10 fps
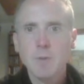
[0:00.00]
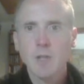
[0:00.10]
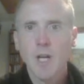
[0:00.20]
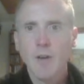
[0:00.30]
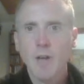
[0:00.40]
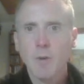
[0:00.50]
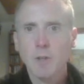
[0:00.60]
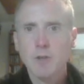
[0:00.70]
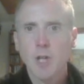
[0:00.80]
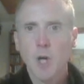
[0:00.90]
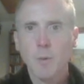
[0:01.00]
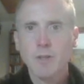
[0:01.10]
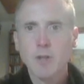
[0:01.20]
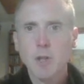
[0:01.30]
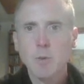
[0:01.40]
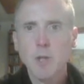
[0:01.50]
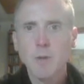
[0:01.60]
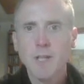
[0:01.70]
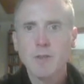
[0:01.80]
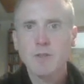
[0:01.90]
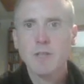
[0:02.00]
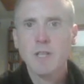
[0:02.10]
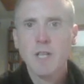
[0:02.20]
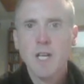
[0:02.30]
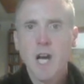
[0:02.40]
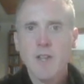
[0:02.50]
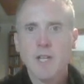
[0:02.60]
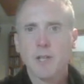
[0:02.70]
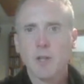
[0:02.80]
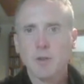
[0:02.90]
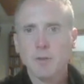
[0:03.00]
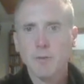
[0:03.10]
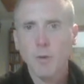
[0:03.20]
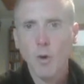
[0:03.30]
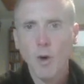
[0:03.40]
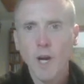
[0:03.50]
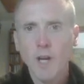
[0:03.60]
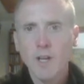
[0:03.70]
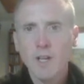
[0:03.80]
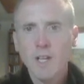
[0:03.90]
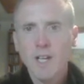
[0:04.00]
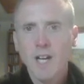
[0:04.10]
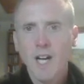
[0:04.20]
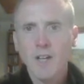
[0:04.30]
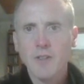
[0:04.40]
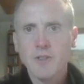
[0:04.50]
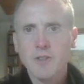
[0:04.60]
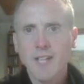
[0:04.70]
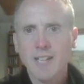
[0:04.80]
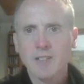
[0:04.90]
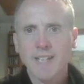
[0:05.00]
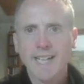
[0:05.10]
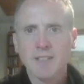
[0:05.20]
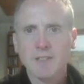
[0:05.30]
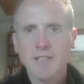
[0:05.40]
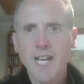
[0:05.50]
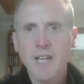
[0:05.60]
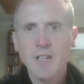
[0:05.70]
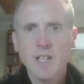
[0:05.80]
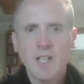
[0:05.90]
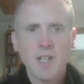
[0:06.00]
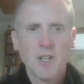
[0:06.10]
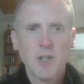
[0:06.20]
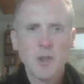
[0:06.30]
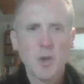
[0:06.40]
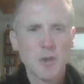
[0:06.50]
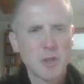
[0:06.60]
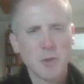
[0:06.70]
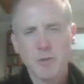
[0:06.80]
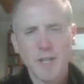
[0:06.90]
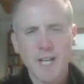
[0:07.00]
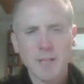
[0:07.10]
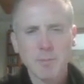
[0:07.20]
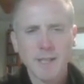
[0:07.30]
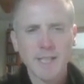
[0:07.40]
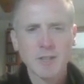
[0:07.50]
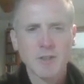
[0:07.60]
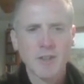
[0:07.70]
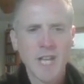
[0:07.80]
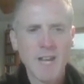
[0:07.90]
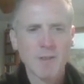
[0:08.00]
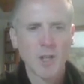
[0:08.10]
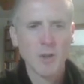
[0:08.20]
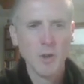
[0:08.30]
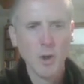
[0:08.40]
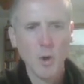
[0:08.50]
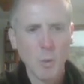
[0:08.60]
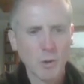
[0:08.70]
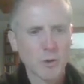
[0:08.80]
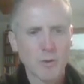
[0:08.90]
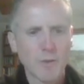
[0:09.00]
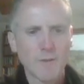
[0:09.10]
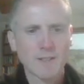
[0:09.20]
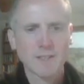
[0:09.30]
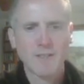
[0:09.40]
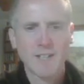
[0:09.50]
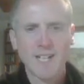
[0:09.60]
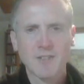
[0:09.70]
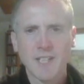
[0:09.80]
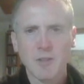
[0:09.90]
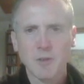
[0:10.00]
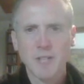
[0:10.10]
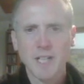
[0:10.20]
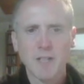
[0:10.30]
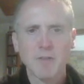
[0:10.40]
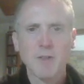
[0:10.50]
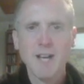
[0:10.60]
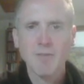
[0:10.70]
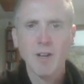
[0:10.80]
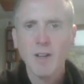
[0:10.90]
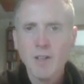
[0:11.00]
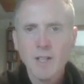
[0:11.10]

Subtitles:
So I want to start with 2 units, and then you're going to go to 4 and 6 and 8 and 10. Don't use theirs, please. They've gone 0, 1, 2, 3, 4, 5, 6, 7, 8, 9, 10. It'll take you forever.